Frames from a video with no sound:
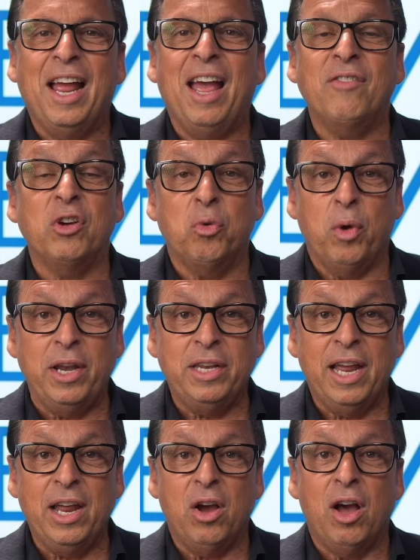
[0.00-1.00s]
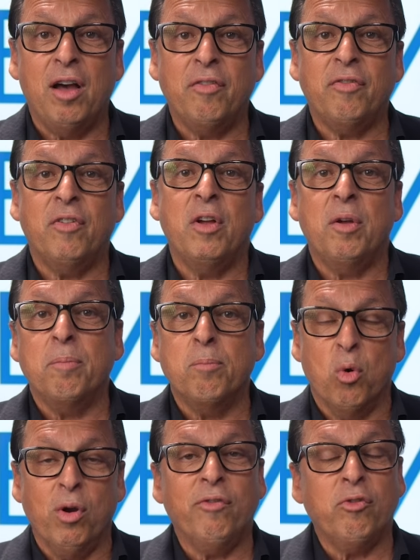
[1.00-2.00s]
Have a great day off.
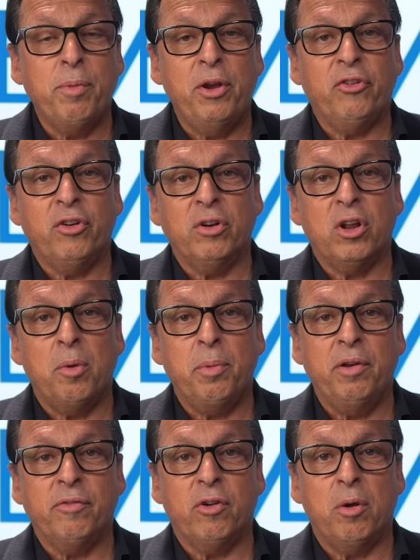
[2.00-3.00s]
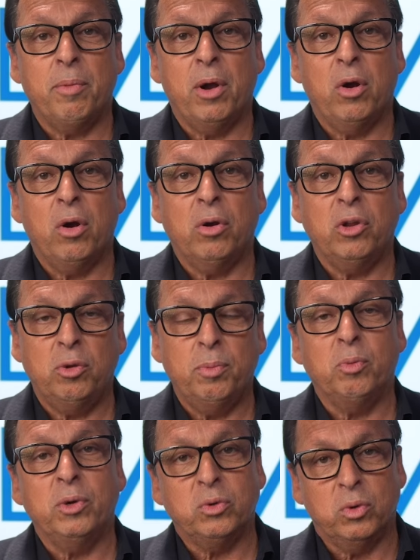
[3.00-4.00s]
More information coming from our
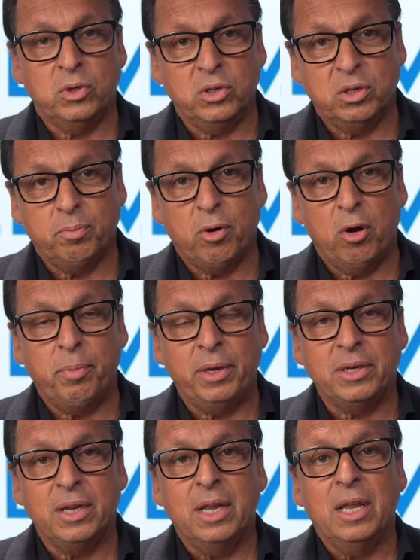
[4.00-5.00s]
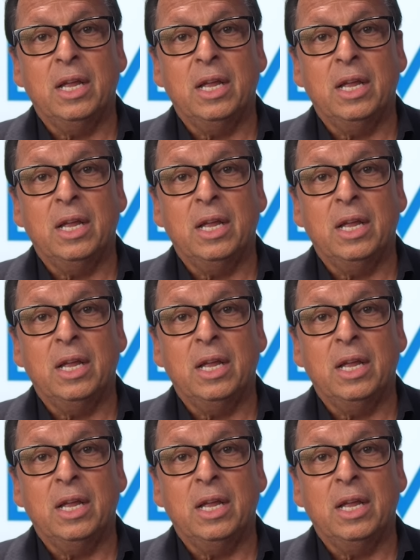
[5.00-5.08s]
human resources department